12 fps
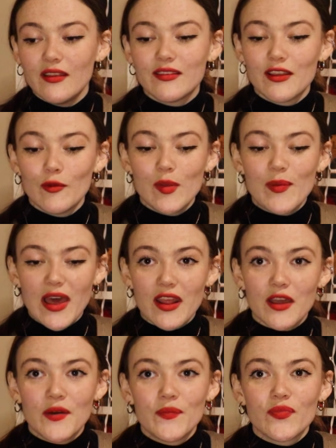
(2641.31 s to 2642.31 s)
is gonna be
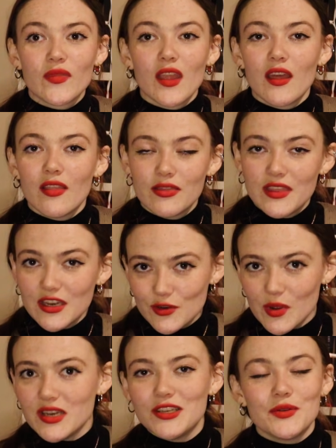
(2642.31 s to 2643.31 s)
better than
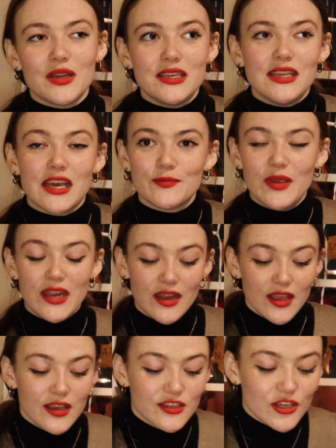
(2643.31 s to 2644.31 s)
2020 has
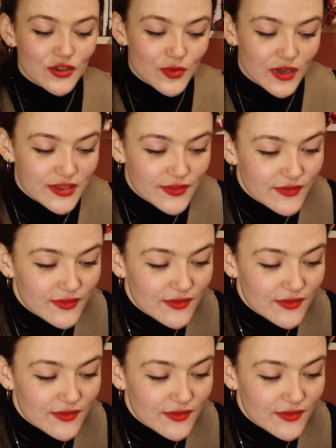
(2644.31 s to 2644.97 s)
been. Touch wood